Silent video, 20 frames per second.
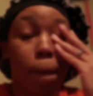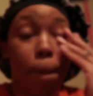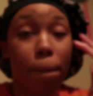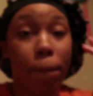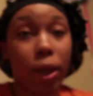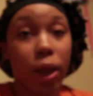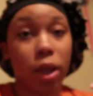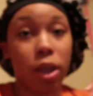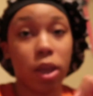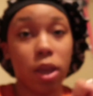I'm
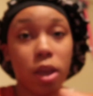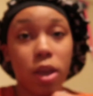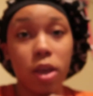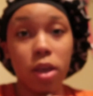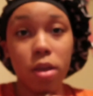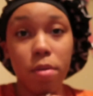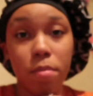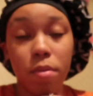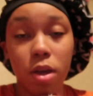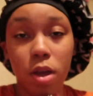back
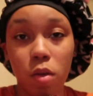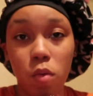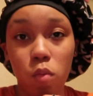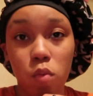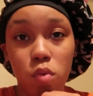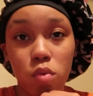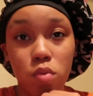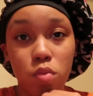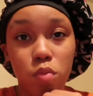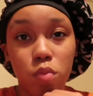in my
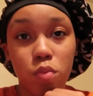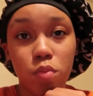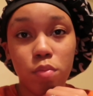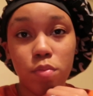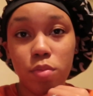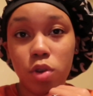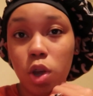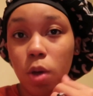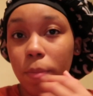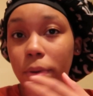
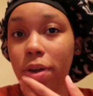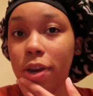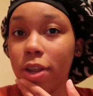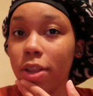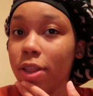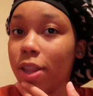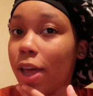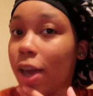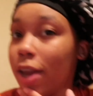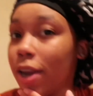room. Don't mind the
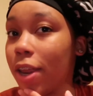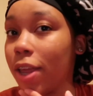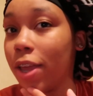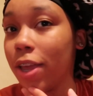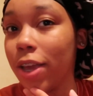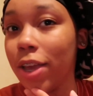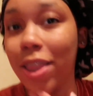lighting.